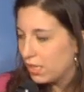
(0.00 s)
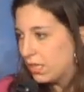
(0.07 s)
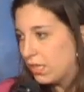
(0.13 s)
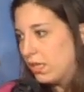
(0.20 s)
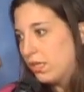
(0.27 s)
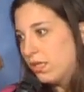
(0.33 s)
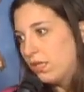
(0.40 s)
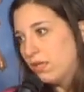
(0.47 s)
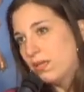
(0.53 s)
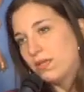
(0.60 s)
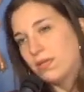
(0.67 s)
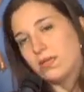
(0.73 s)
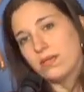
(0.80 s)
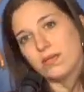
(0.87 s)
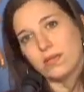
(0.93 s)

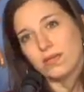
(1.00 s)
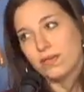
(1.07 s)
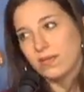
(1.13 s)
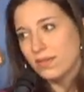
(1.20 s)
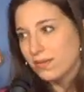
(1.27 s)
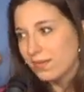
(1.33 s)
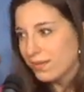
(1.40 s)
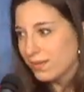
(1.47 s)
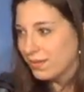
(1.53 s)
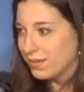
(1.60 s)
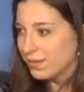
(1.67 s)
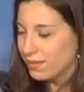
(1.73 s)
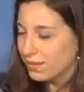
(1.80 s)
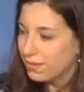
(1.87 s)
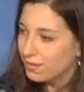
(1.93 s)

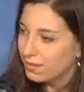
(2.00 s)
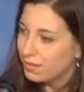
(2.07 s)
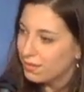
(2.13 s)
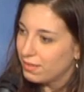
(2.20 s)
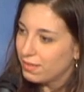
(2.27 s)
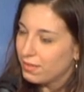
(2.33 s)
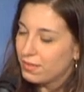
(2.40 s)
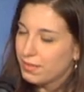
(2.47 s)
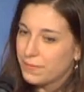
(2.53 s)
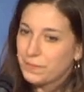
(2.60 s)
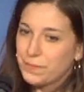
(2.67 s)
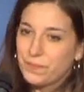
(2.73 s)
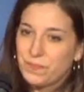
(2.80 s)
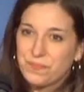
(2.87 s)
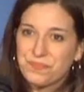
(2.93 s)

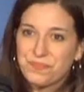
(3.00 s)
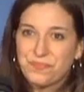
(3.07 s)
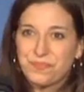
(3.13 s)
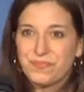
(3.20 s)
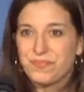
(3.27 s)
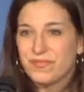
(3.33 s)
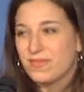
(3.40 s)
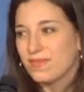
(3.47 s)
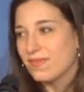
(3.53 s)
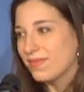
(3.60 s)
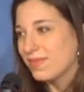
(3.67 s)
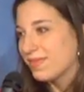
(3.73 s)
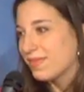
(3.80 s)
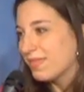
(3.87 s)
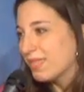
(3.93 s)

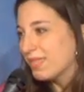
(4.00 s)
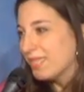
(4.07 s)
[no speech]